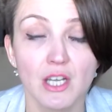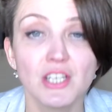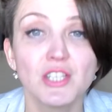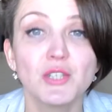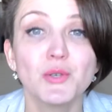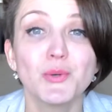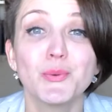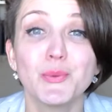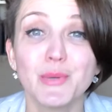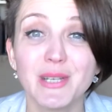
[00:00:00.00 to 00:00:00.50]

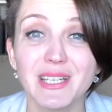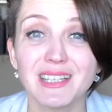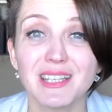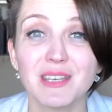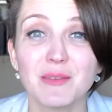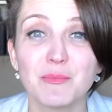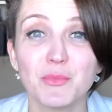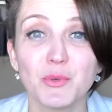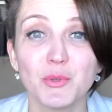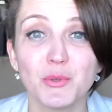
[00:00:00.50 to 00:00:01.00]
to
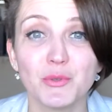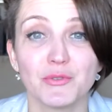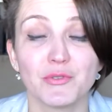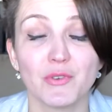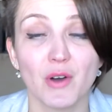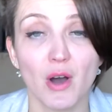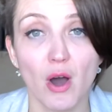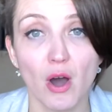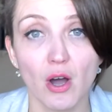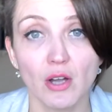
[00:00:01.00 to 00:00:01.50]
really move
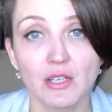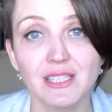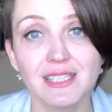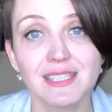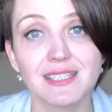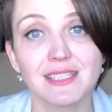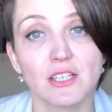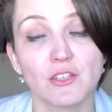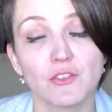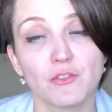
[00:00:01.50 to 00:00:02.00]
on
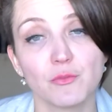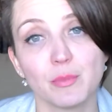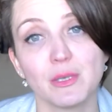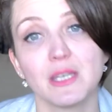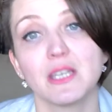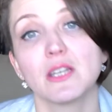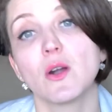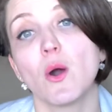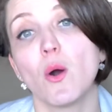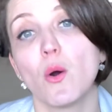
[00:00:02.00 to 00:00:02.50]
instead of
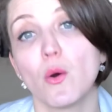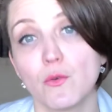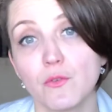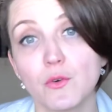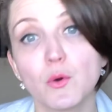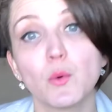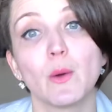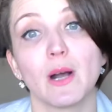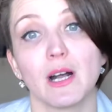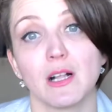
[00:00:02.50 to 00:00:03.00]
being
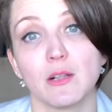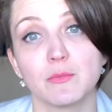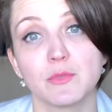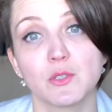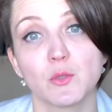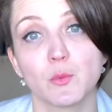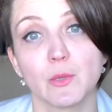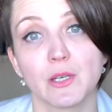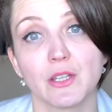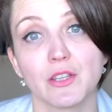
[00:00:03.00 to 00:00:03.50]

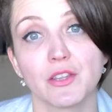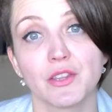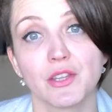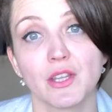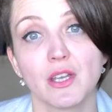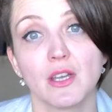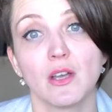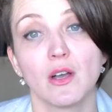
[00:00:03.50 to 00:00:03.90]
overwhelmed with